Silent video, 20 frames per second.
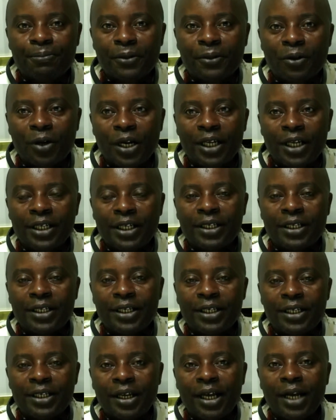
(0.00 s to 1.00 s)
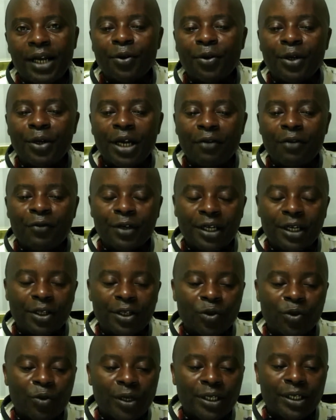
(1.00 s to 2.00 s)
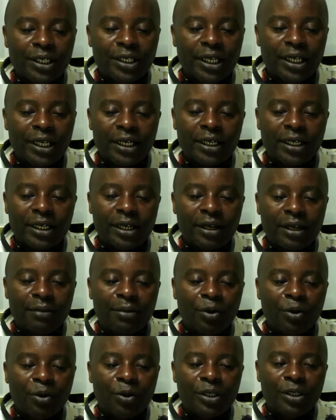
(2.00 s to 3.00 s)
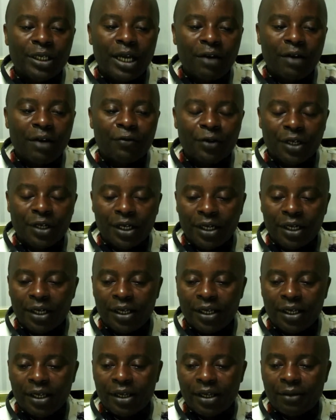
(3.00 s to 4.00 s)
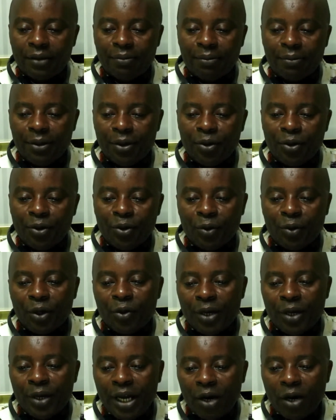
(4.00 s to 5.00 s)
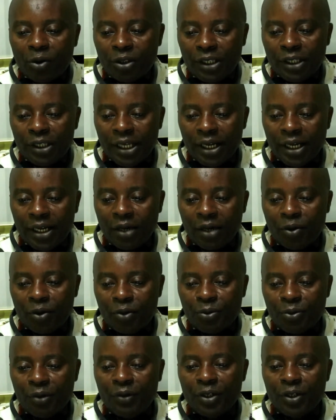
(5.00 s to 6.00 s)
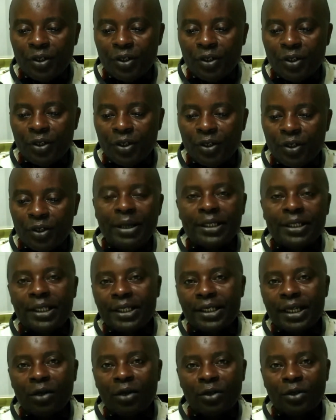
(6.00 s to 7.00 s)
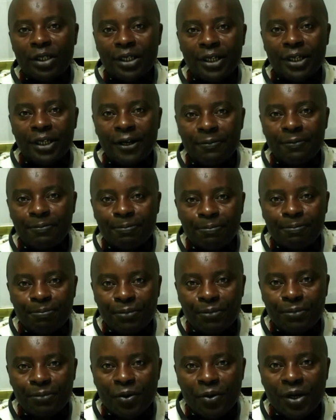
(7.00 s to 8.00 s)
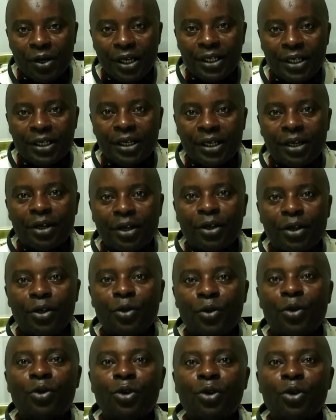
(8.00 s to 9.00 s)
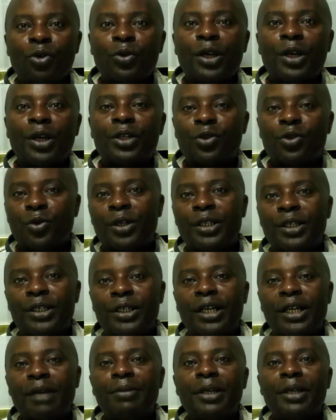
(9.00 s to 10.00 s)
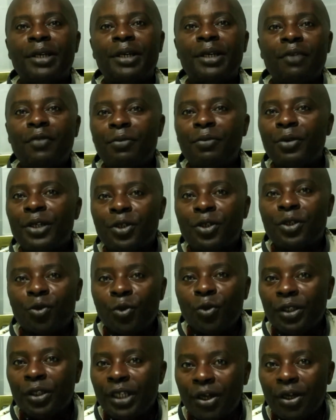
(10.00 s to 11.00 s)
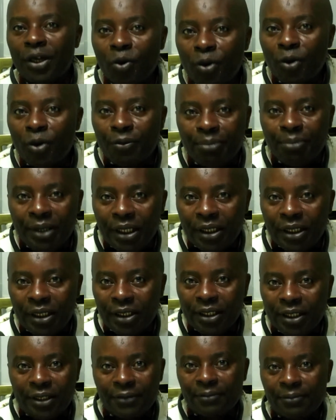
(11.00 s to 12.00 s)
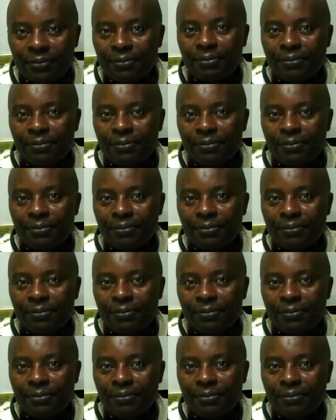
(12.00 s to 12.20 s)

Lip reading: All right. And in Africa, it's quite sad because in Africa, when you are out there, like I was privileged to do my master's outside there, all right? You'll go to a restaurant, everybody's doing their own bills,